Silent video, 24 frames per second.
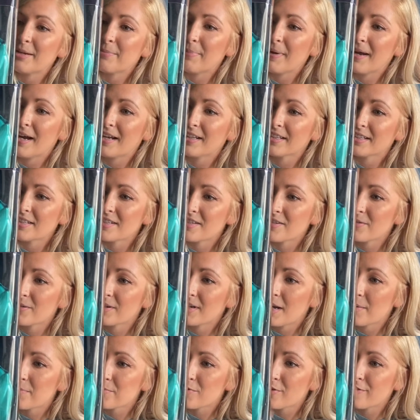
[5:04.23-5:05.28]
palette. So it
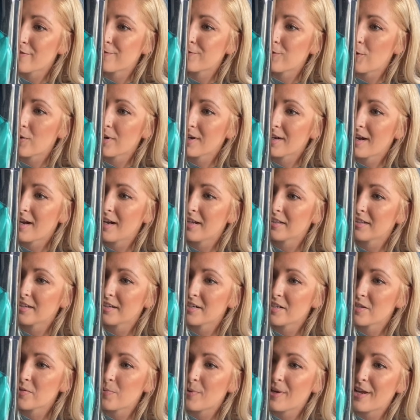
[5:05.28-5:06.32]
comes with 4
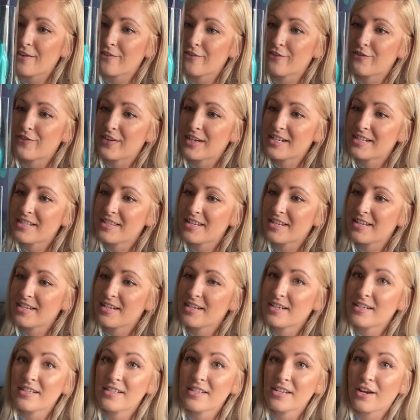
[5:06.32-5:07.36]
colors. We have
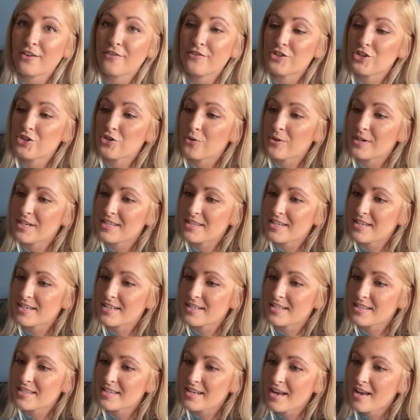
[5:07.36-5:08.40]
Vixen, Tough
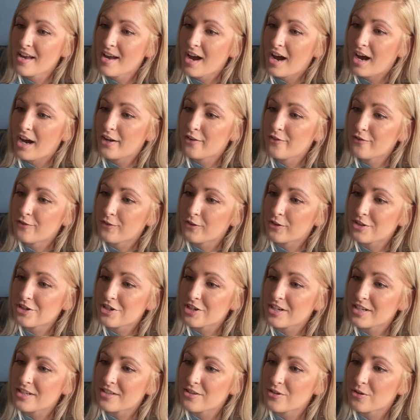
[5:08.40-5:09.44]
Choices,
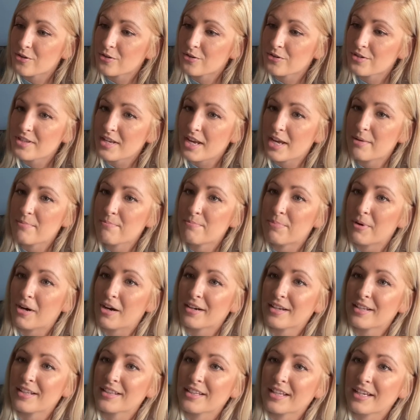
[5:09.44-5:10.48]
Unfortunate Souls, and
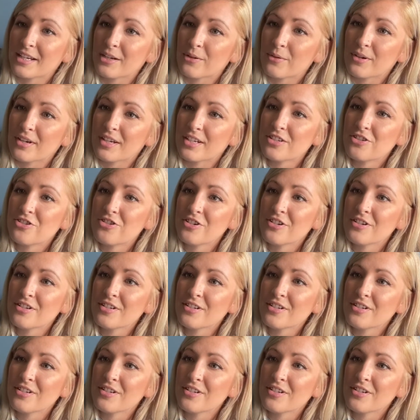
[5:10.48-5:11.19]
Body Language.